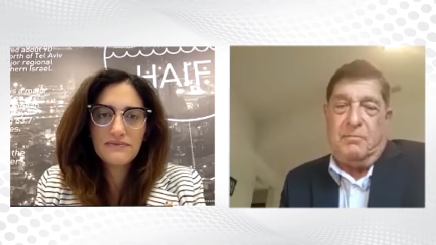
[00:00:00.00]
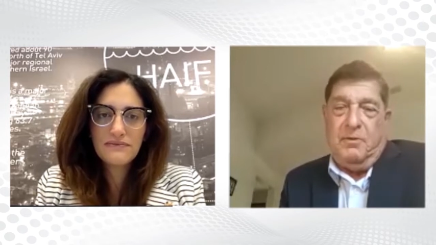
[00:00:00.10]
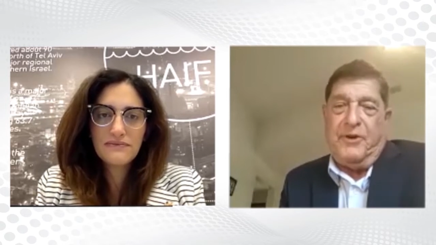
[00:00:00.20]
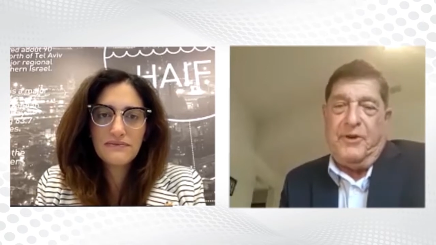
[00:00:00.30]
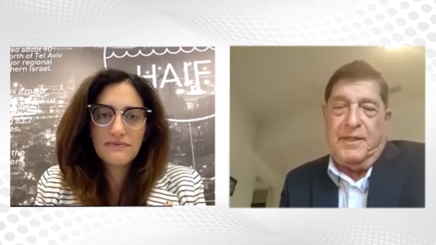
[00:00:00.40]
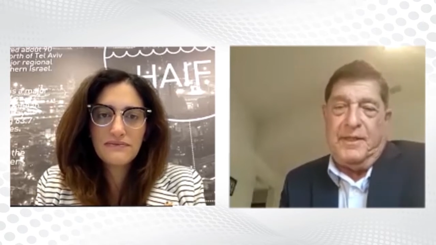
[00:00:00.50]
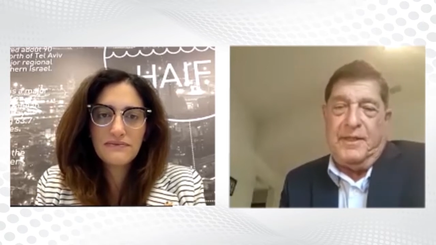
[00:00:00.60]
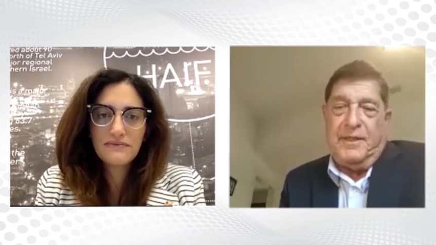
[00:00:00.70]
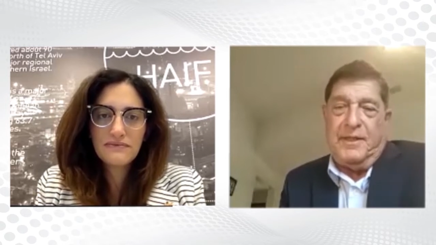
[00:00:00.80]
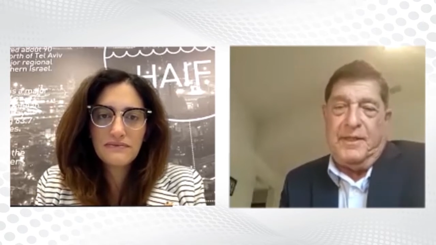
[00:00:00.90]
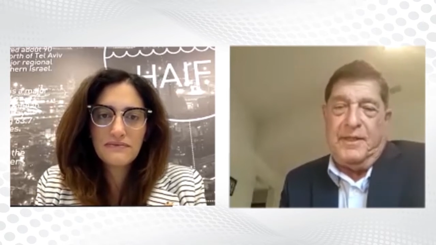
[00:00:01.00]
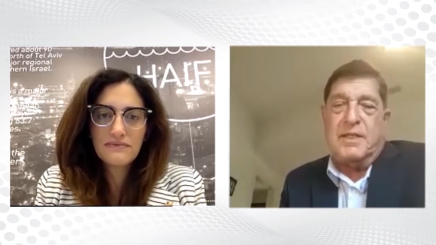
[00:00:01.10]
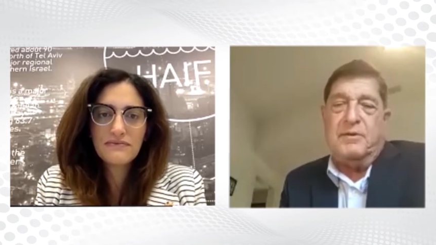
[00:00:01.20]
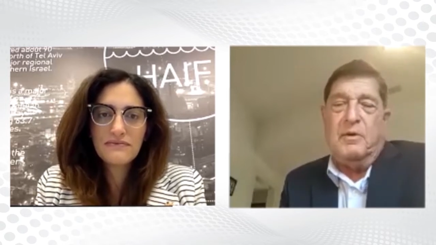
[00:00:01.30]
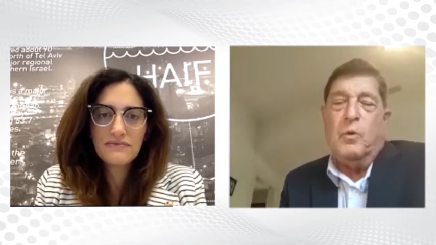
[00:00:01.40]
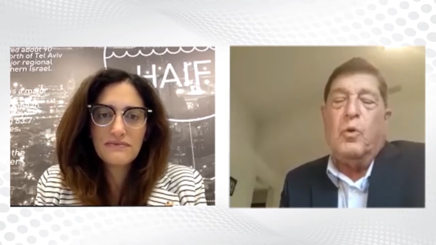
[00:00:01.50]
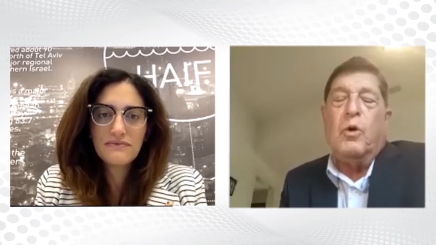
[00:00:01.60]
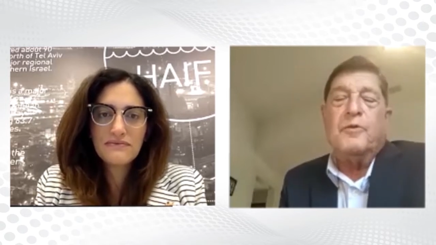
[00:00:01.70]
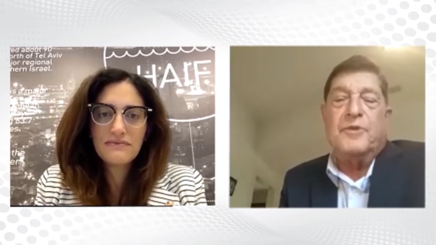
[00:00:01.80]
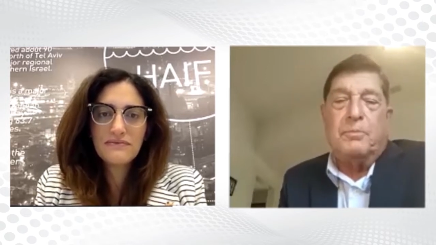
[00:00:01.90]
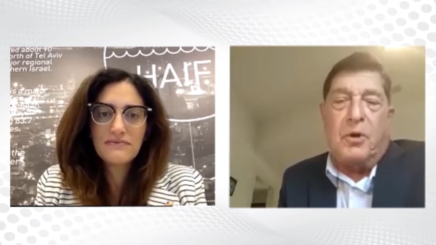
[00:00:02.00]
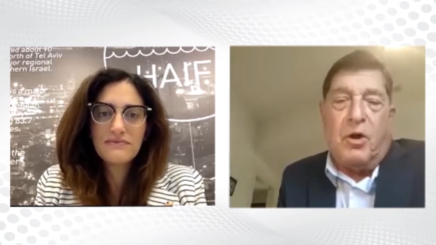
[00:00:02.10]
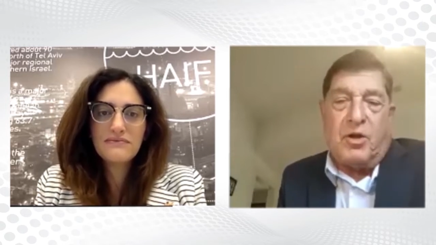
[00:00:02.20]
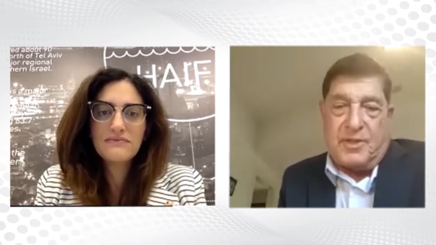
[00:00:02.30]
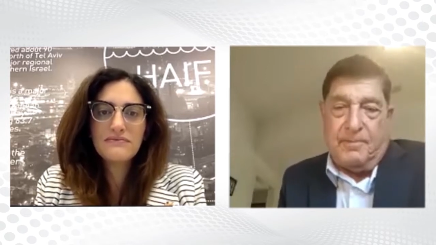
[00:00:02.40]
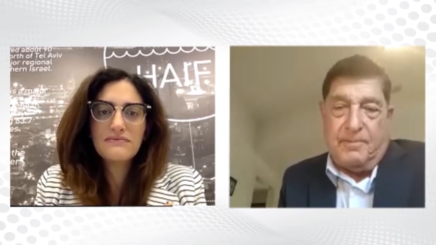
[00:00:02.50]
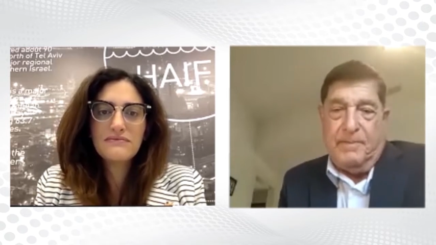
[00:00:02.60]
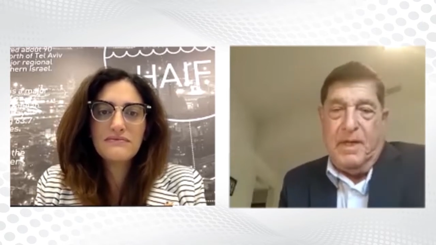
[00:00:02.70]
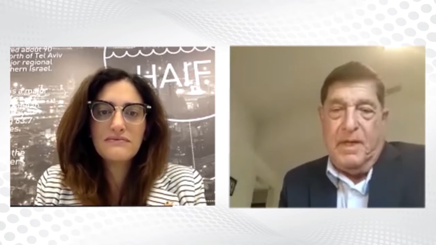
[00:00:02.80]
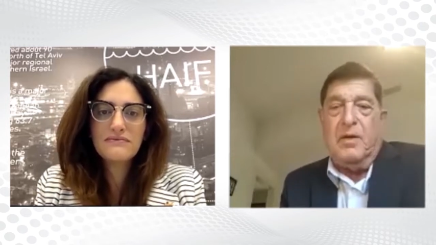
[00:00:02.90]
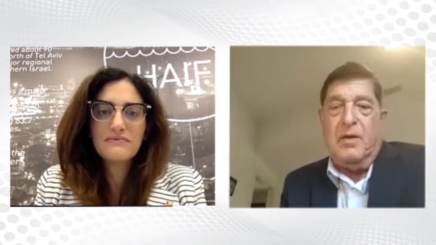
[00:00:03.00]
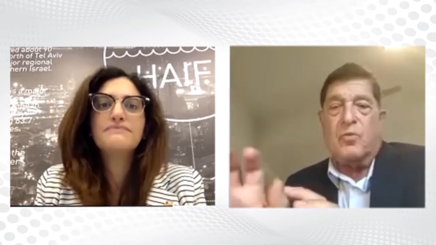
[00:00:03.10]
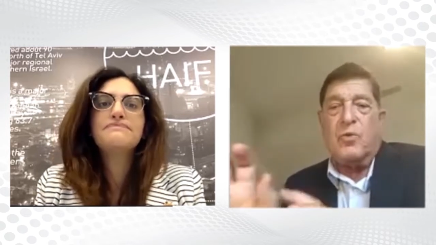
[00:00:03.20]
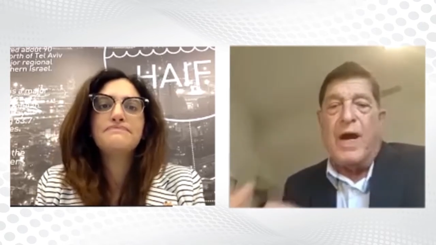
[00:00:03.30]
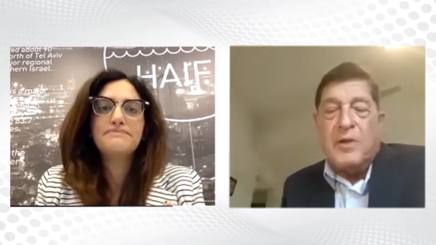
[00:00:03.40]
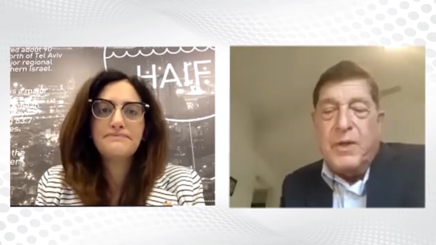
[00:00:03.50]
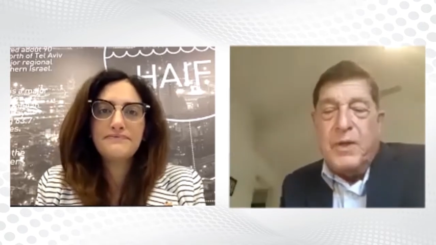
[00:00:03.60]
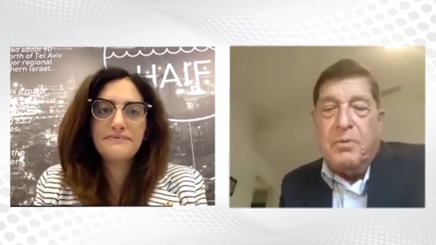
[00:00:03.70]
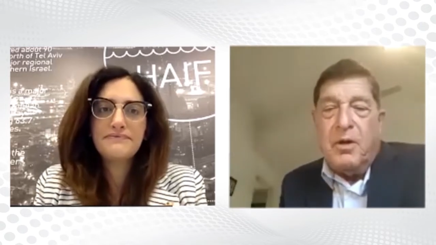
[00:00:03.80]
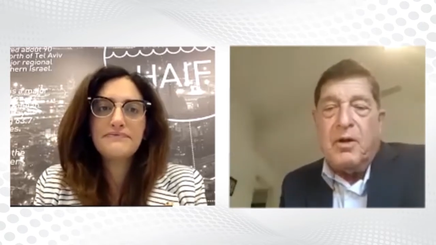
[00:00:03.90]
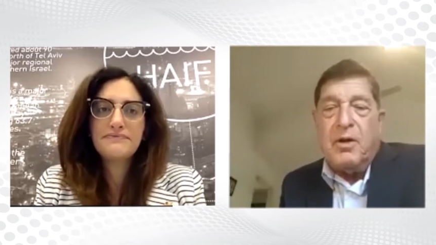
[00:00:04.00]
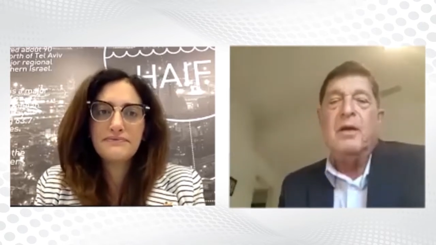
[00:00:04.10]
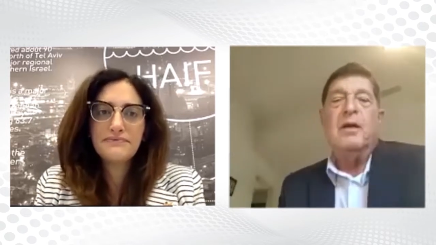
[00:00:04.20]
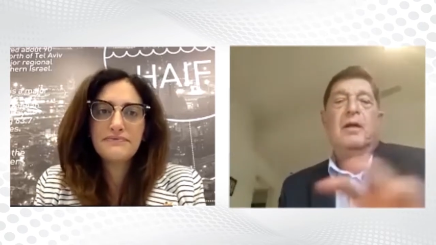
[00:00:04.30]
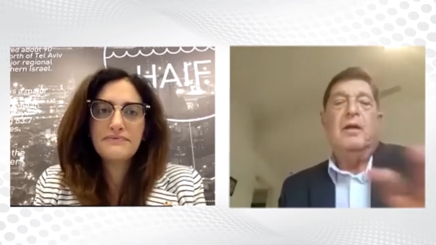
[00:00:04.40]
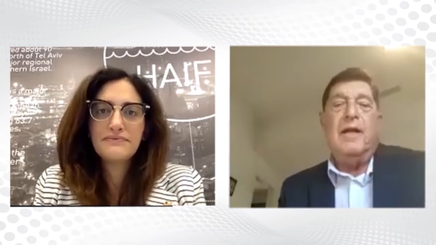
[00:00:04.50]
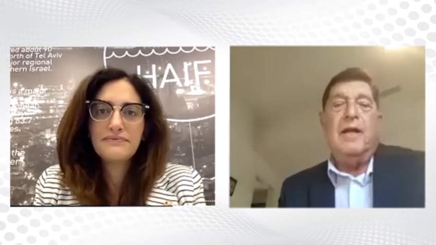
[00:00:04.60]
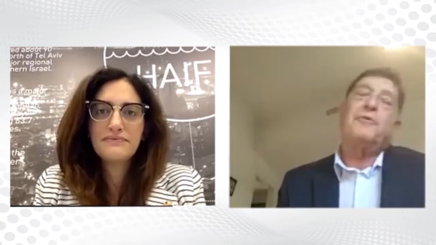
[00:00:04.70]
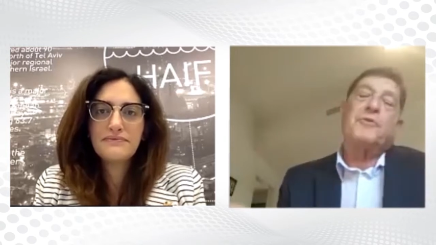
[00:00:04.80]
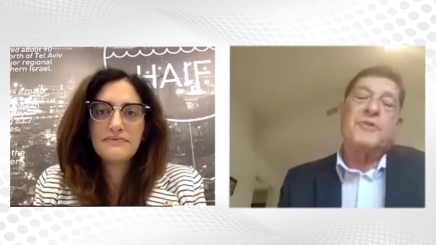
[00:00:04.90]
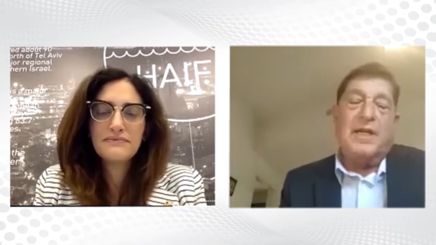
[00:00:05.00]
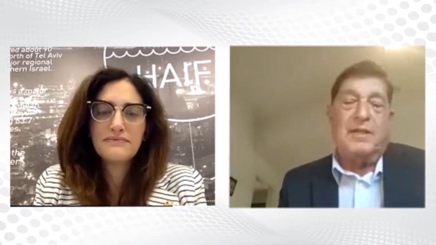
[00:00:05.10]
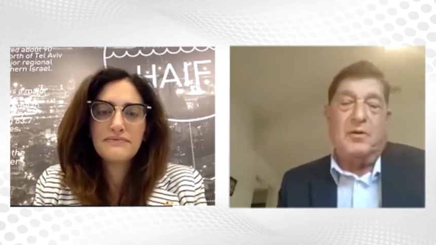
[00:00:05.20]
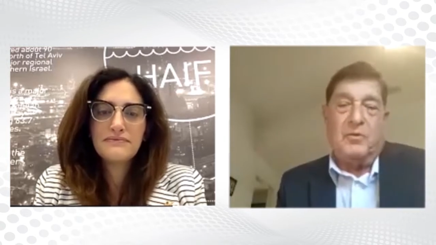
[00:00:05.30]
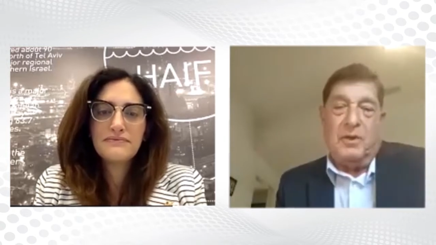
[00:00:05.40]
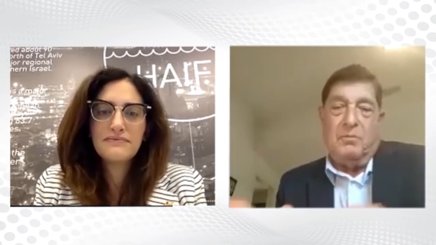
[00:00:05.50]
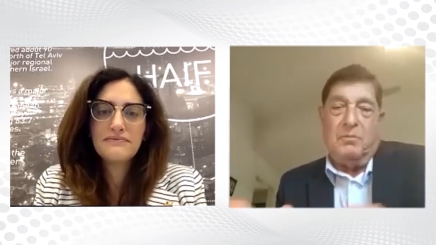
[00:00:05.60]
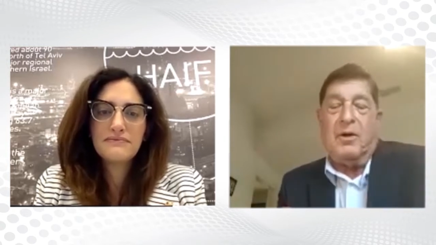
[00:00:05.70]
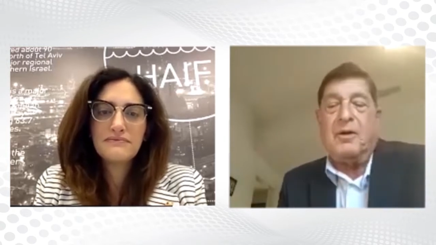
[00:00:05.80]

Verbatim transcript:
Speaker 1: fighting, it's the war of the blocks. Right-wing bloc, left or center-wing bloc.